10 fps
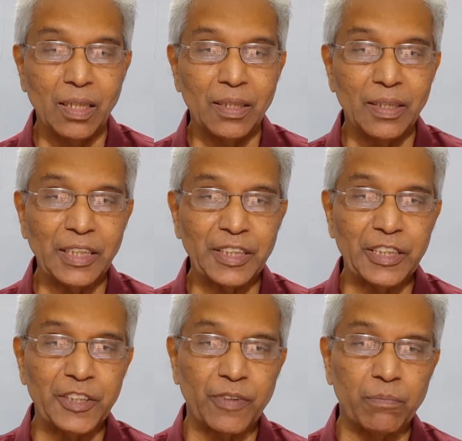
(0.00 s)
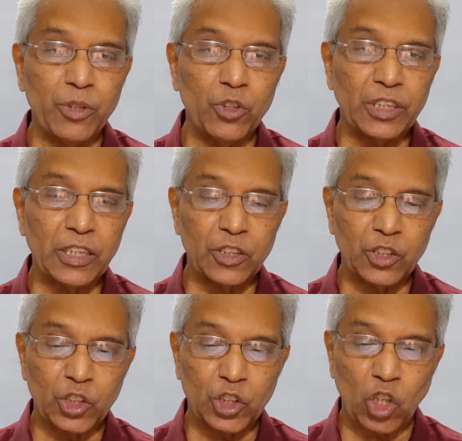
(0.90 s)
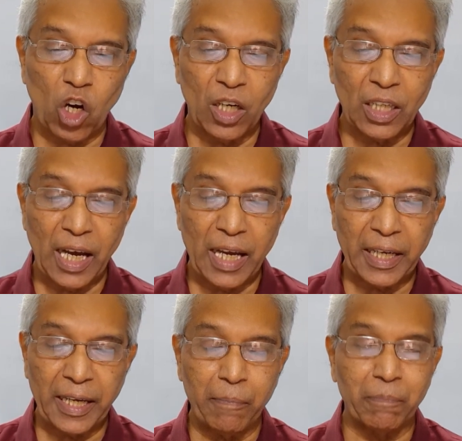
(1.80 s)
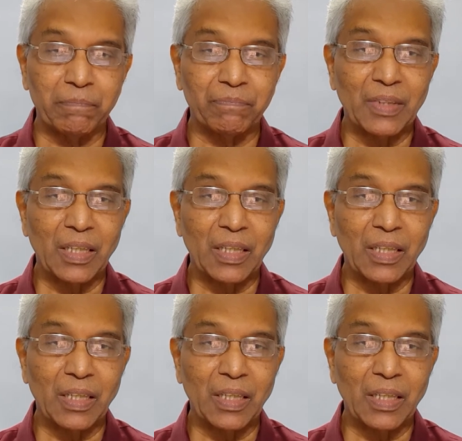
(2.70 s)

Next is from music, song and hymn.